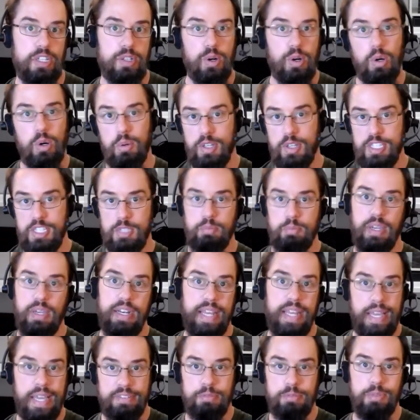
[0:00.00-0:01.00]
or we can spend
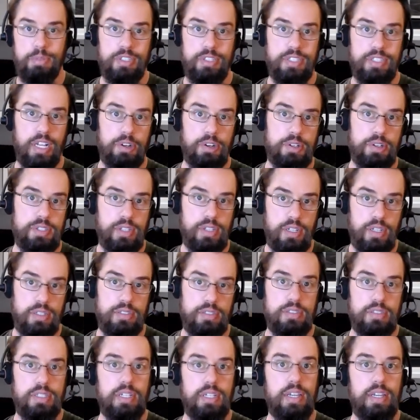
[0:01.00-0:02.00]
$500 million
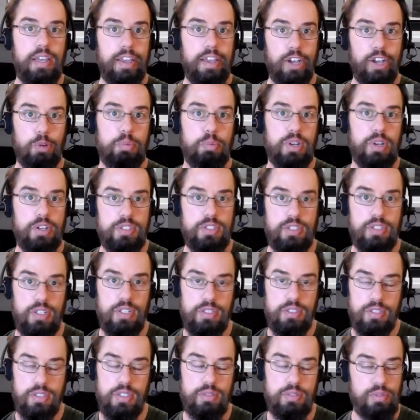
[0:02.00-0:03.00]
on helping our
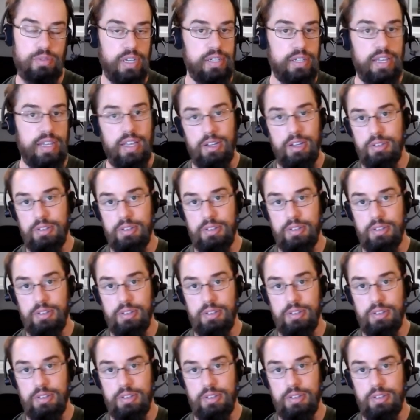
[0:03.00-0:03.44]
citizens right now.